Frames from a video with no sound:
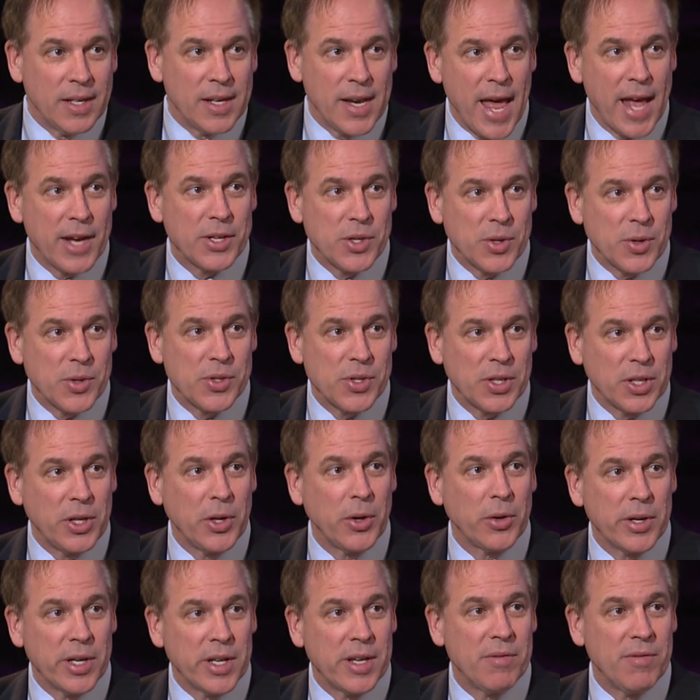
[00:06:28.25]
national
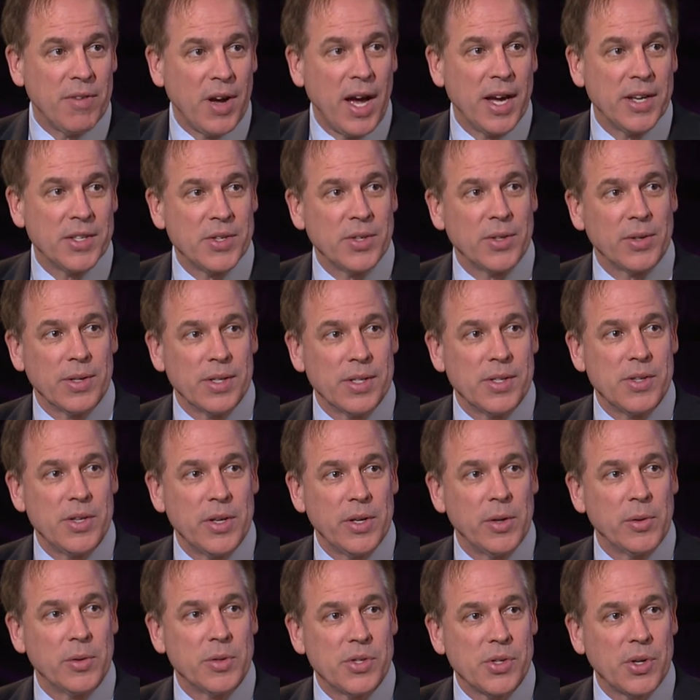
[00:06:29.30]
security advisor is,
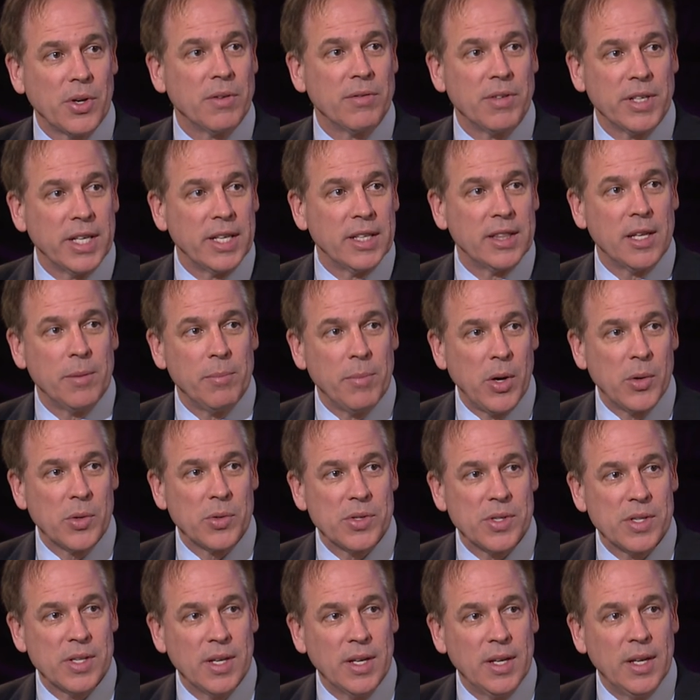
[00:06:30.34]
you know, serving at the
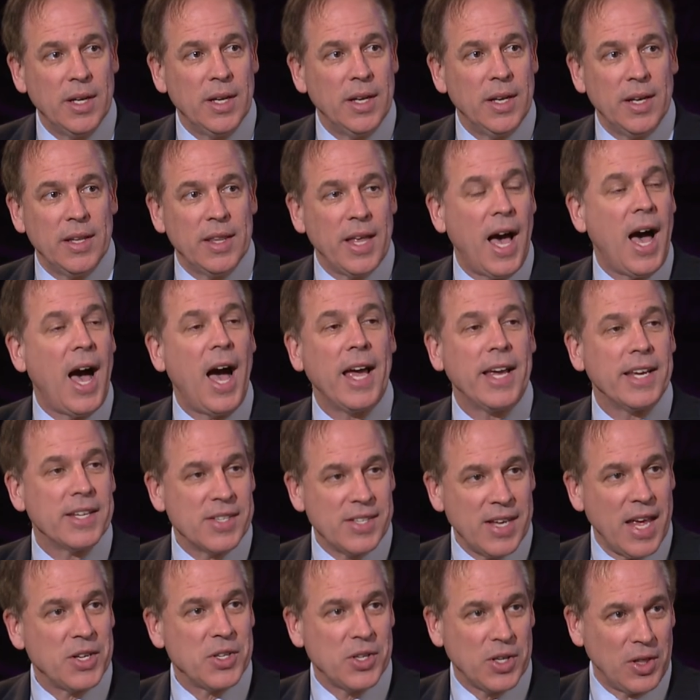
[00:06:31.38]
most, the
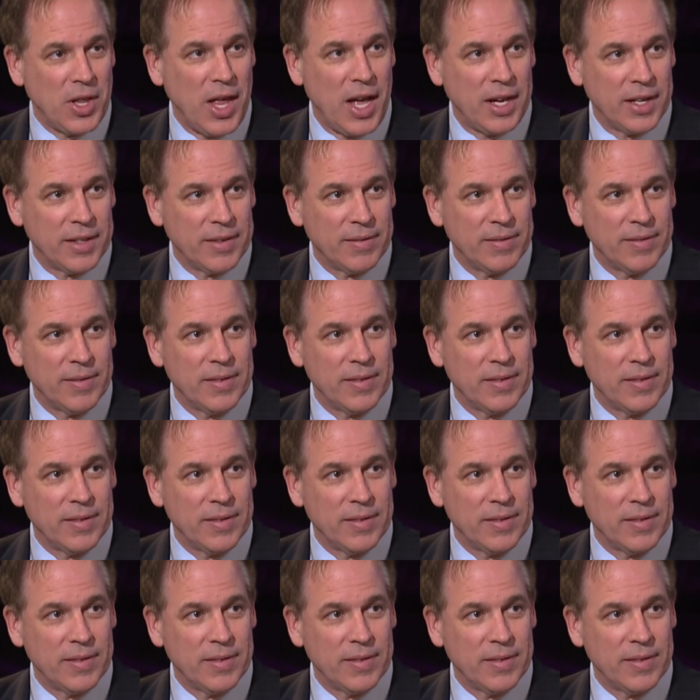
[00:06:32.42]
highest echelon